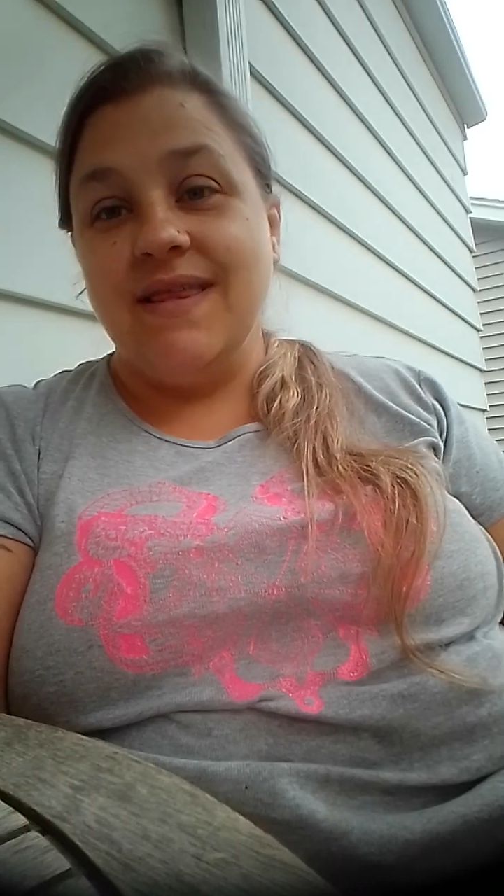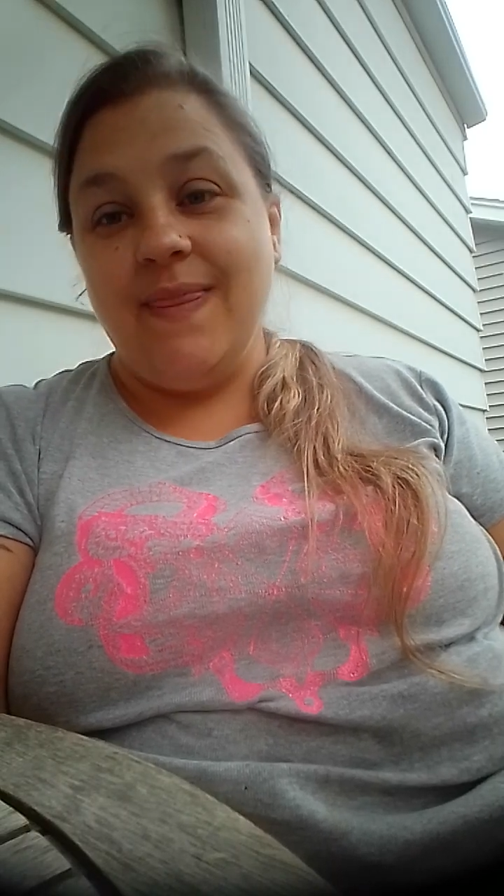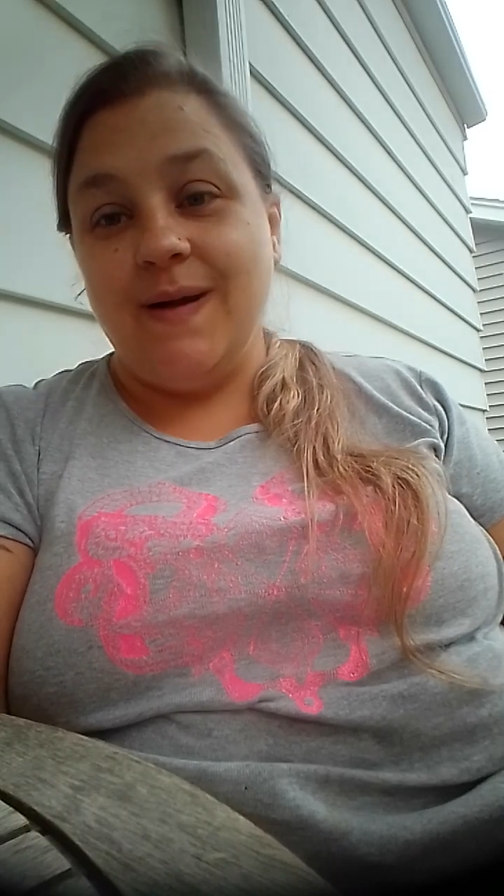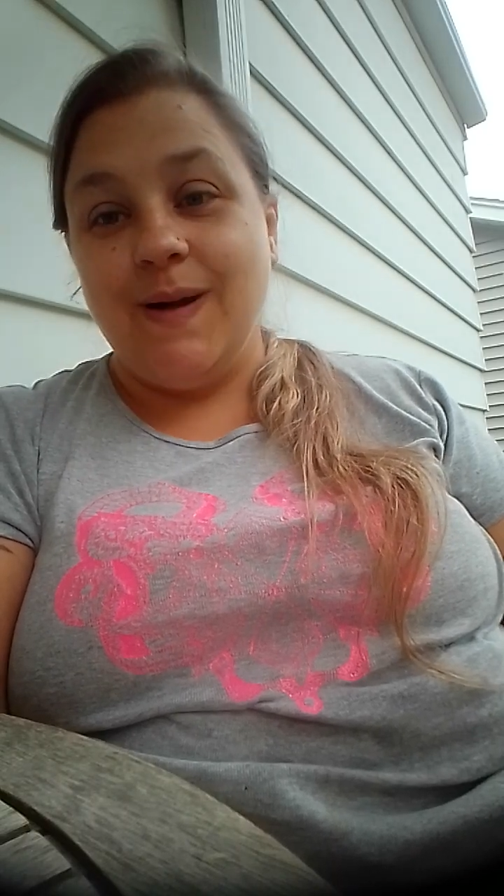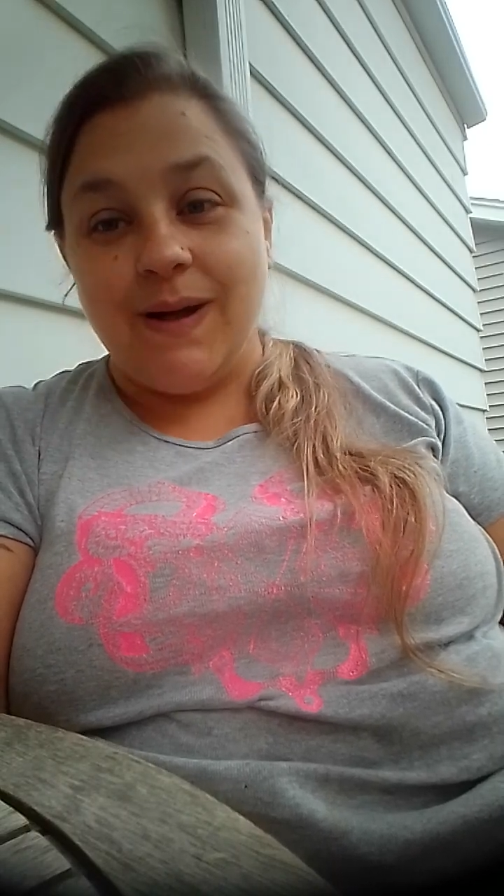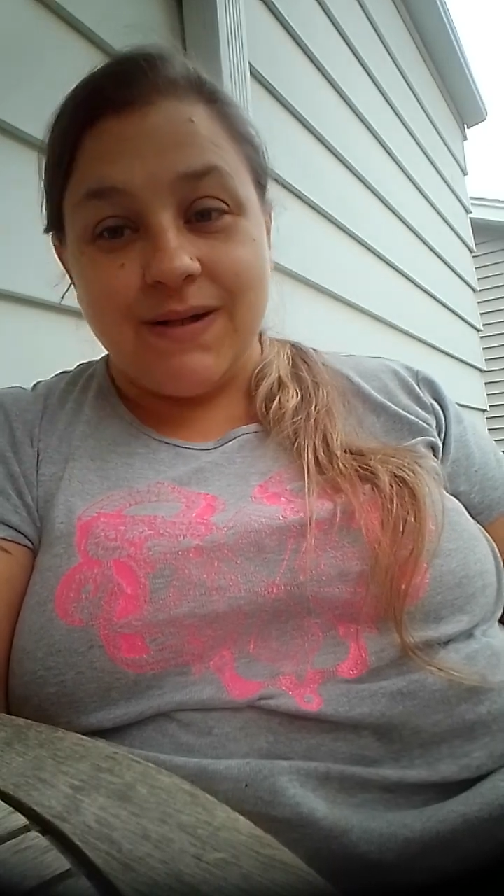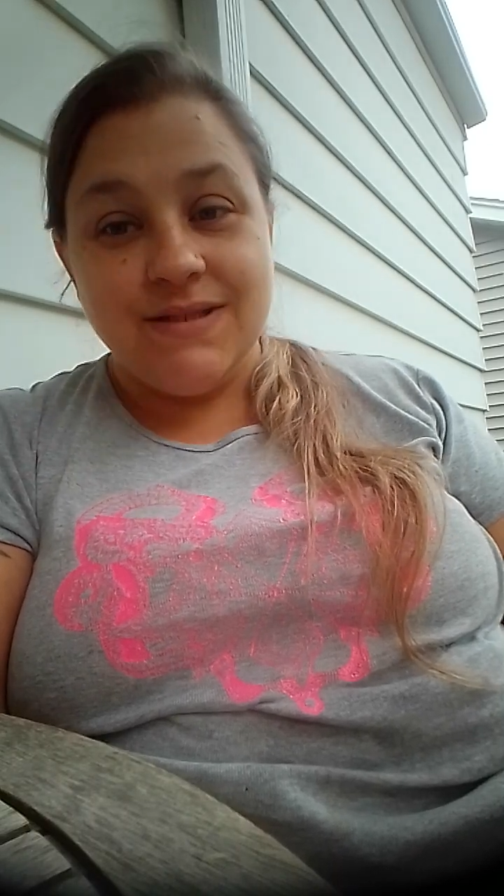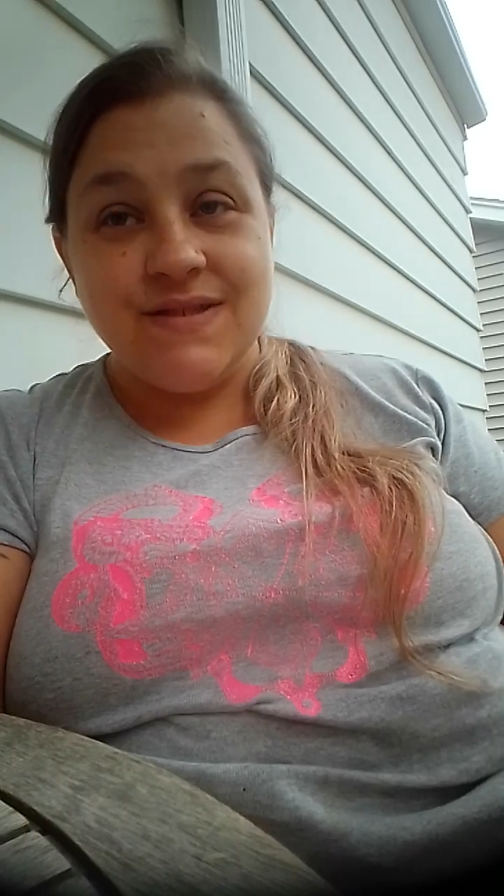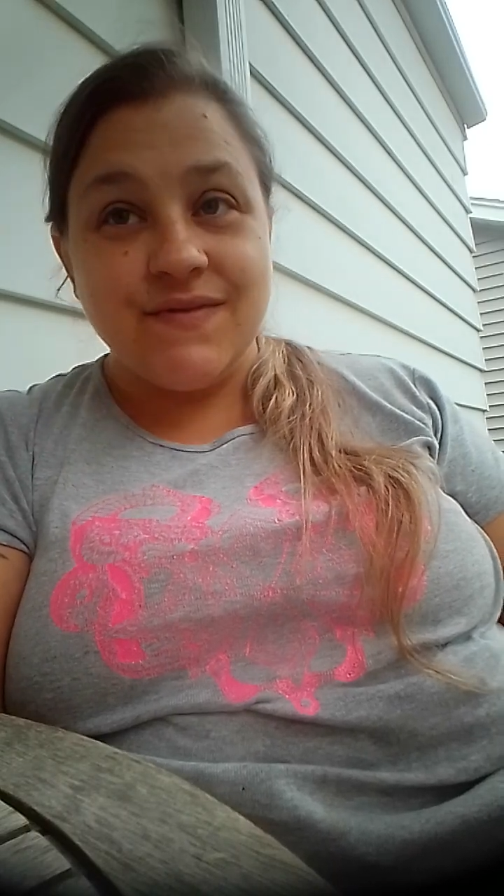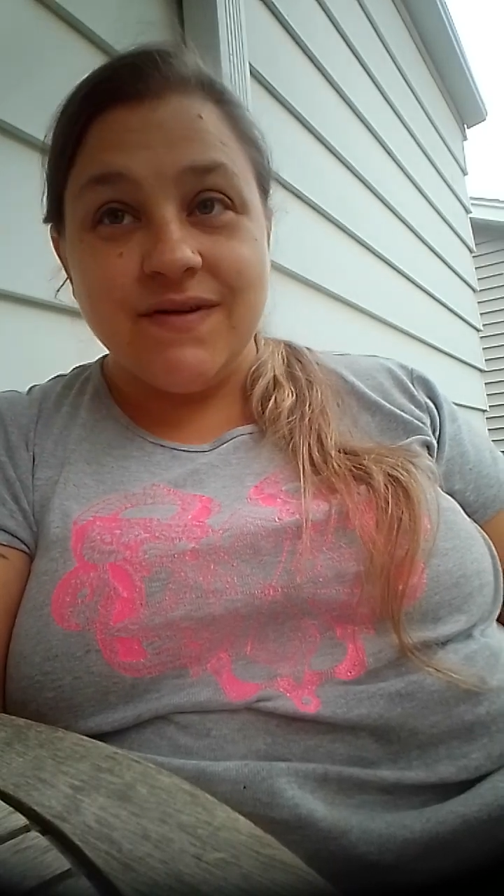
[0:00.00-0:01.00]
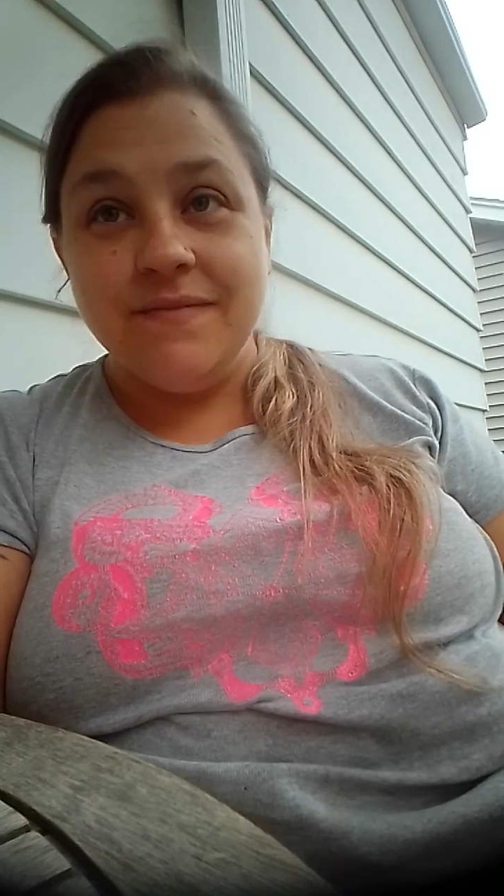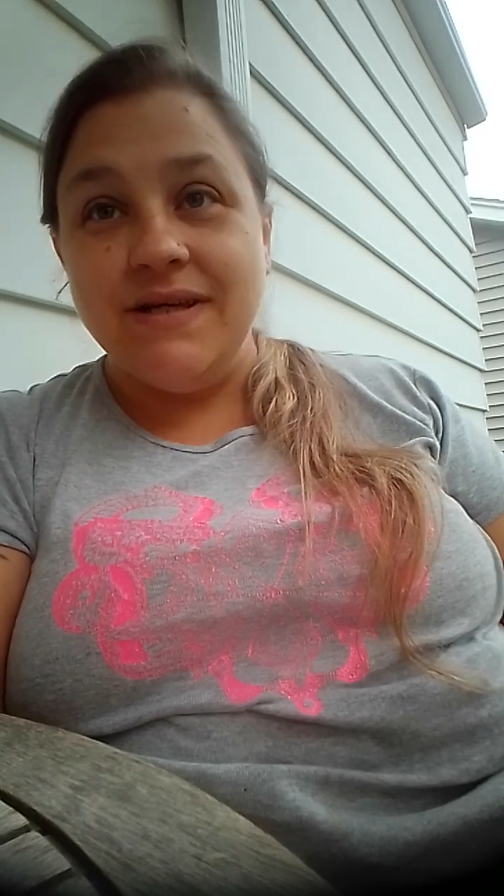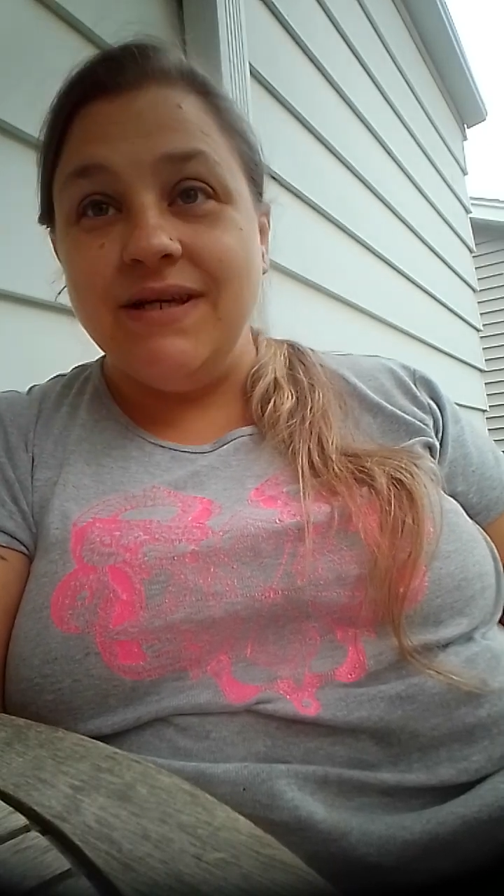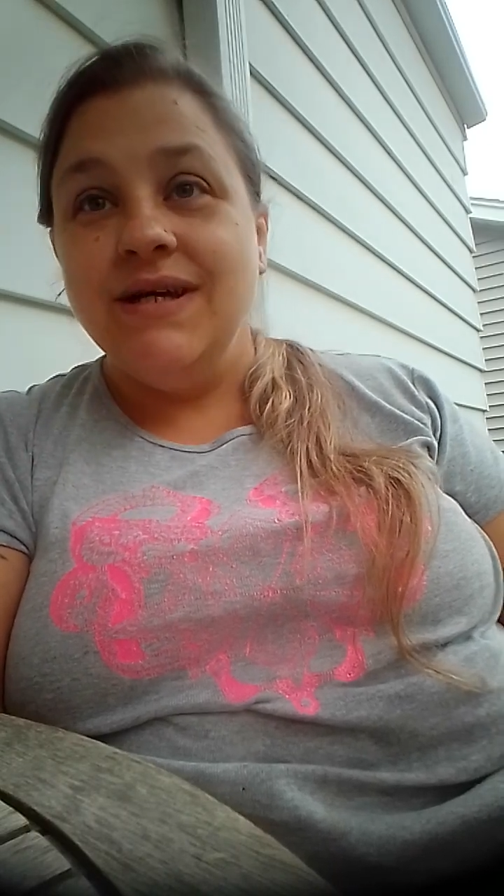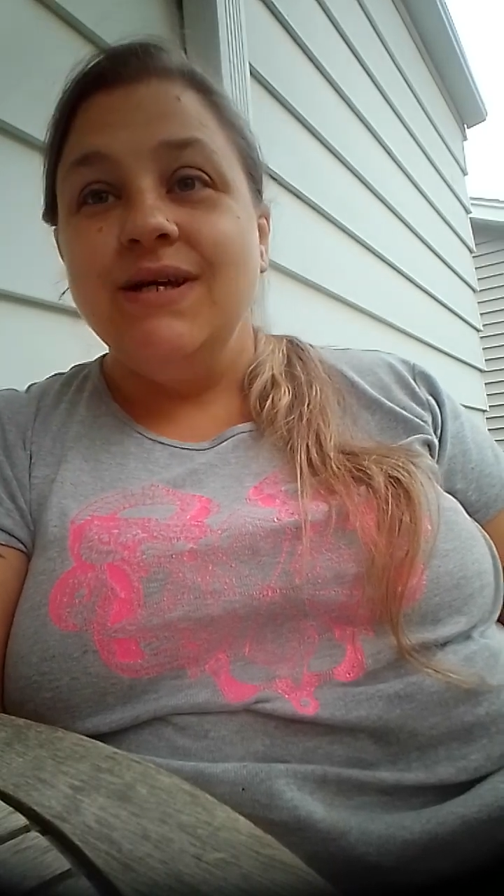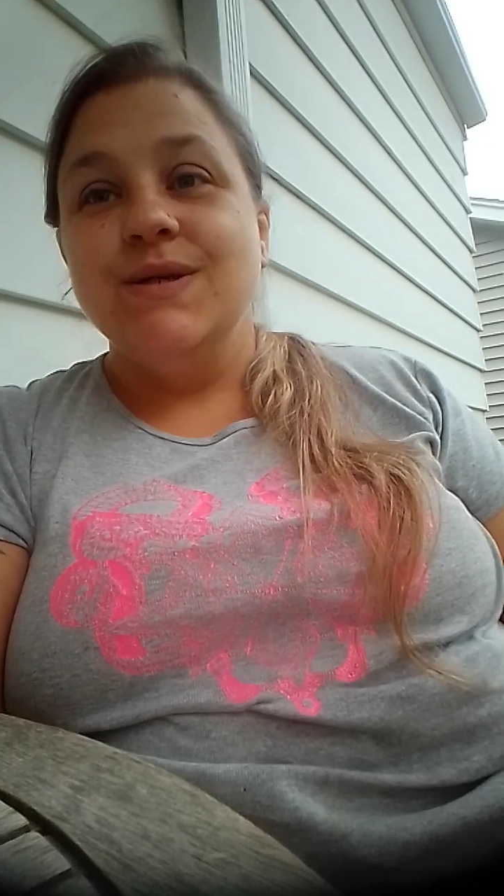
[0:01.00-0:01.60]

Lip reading: in the cards for me.